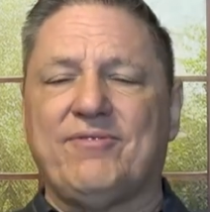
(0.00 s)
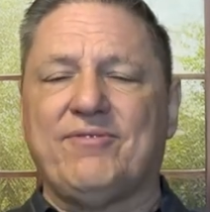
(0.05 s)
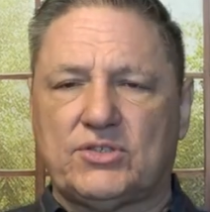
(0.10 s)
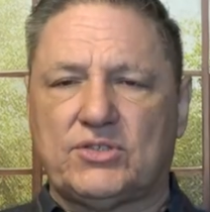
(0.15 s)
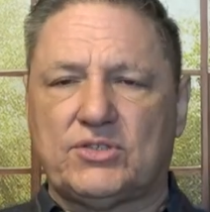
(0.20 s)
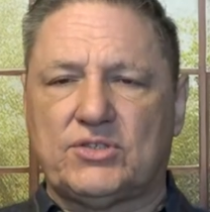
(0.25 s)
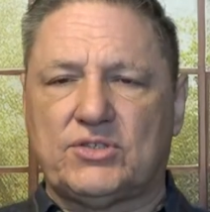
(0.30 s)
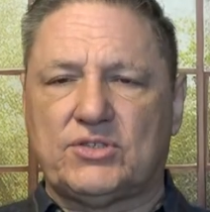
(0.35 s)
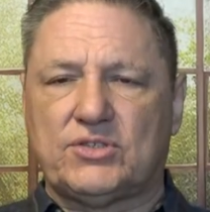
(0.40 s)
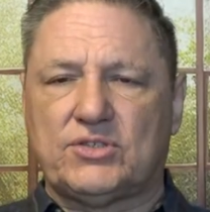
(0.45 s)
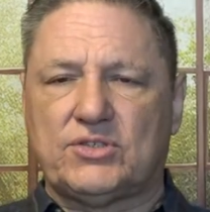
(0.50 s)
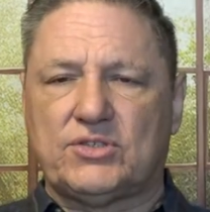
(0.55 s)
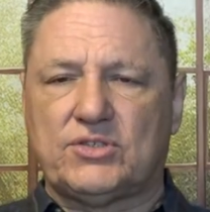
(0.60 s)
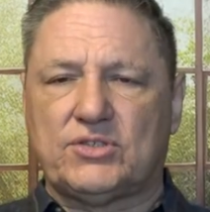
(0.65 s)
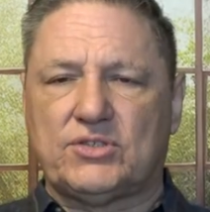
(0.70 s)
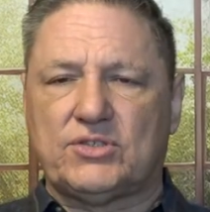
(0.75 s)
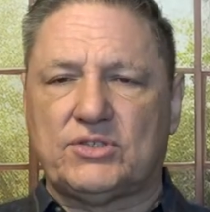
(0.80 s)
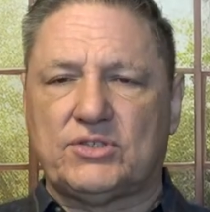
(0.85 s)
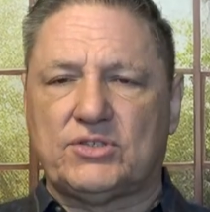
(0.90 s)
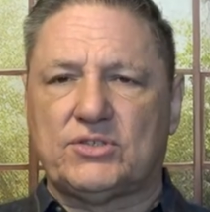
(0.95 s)

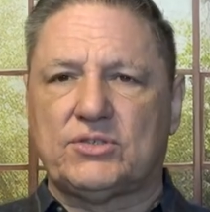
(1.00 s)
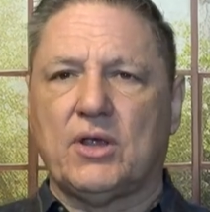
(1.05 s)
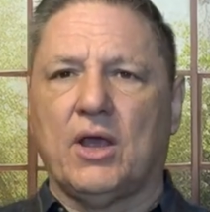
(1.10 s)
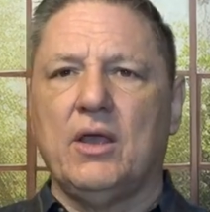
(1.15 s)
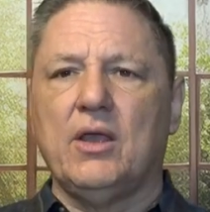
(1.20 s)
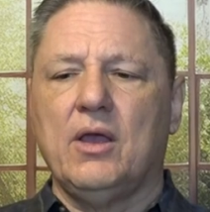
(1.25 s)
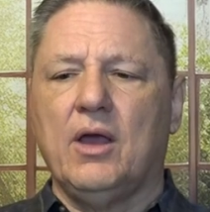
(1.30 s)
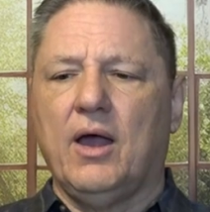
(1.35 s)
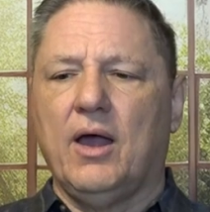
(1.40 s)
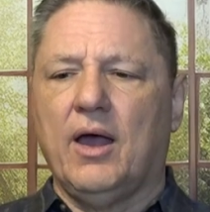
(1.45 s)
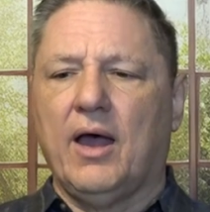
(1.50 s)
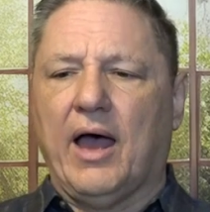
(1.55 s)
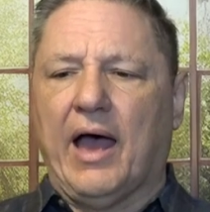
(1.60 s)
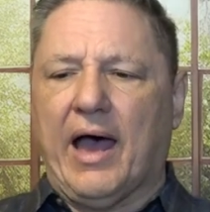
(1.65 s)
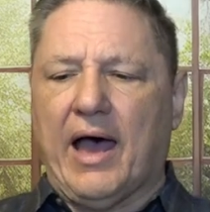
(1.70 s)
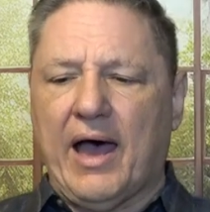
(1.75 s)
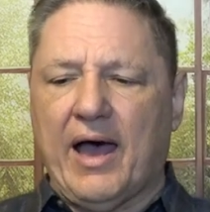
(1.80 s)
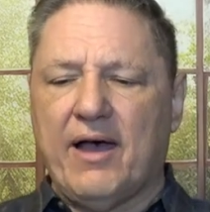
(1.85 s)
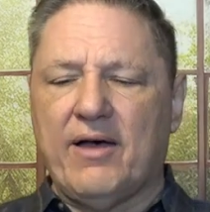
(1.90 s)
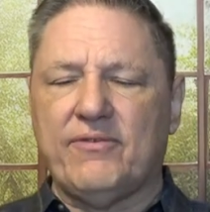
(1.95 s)
levels
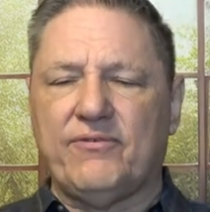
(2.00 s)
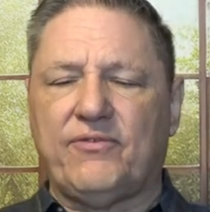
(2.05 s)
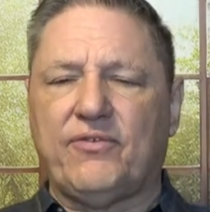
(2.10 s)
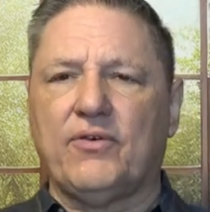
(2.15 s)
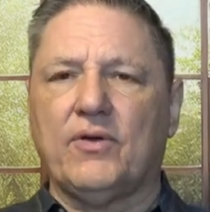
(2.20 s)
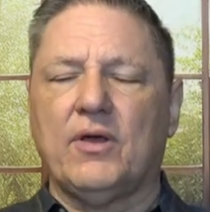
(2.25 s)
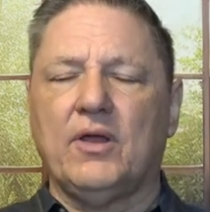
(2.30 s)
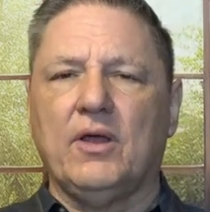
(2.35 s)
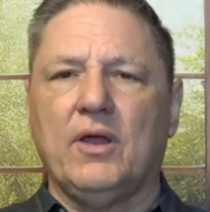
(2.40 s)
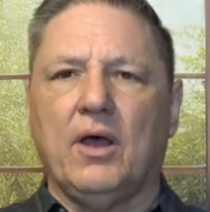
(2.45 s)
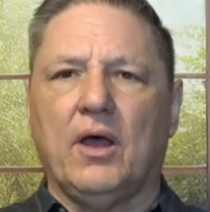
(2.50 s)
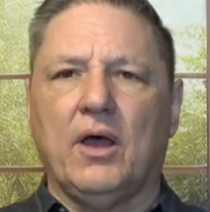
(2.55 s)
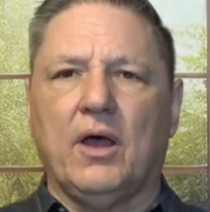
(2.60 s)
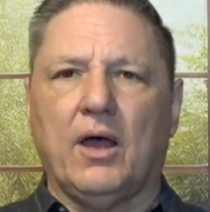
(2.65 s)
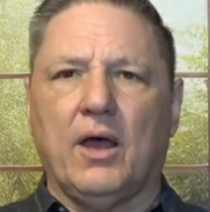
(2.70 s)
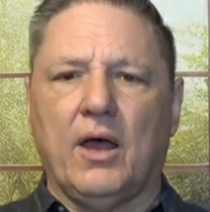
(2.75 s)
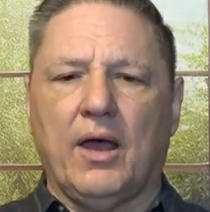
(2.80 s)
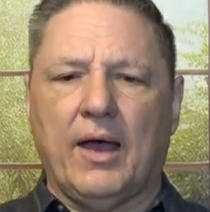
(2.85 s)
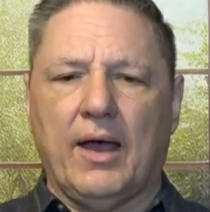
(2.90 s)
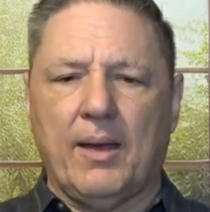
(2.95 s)
of
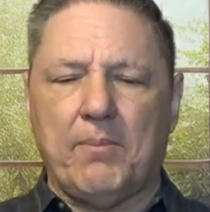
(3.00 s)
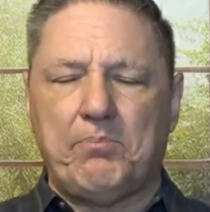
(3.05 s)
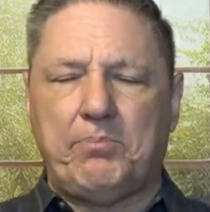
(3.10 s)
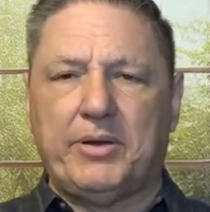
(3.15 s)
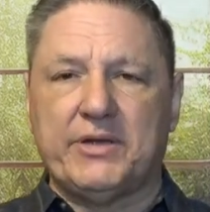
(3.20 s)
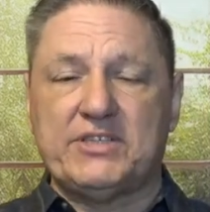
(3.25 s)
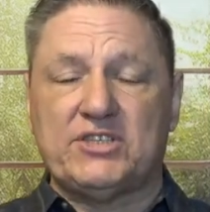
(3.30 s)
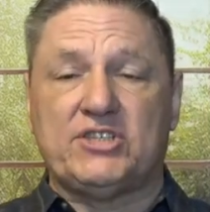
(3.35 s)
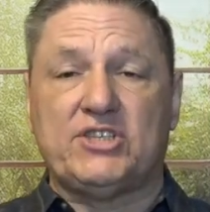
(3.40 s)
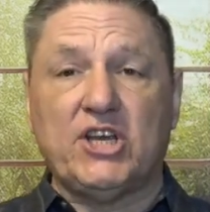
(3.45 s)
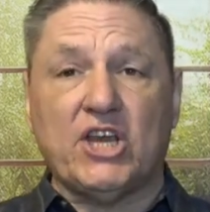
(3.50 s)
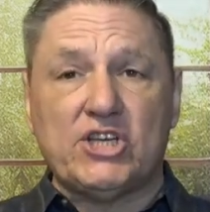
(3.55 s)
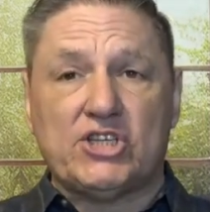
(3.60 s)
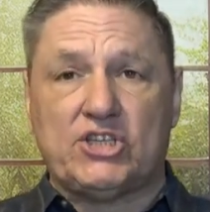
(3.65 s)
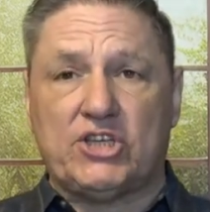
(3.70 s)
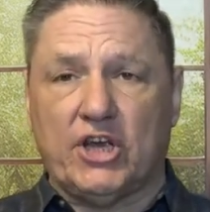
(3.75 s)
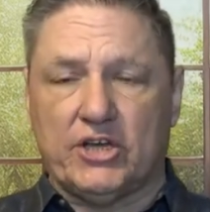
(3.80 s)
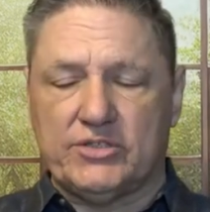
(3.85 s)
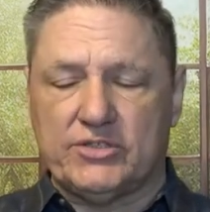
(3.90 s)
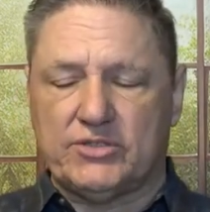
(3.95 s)
uh,
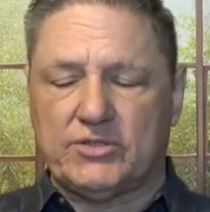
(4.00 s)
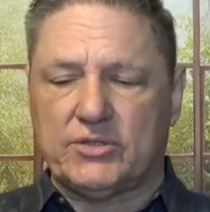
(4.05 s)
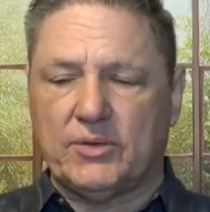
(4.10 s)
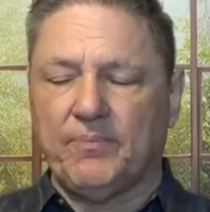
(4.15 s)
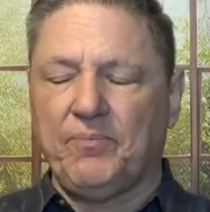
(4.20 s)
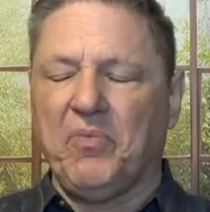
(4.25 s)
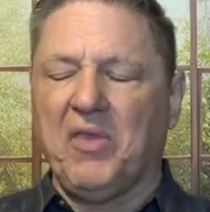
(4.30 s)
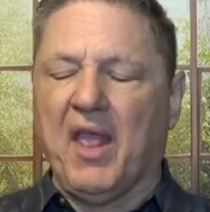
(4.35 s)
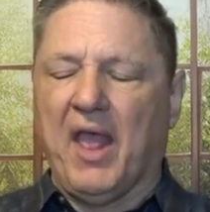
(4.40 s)
positions.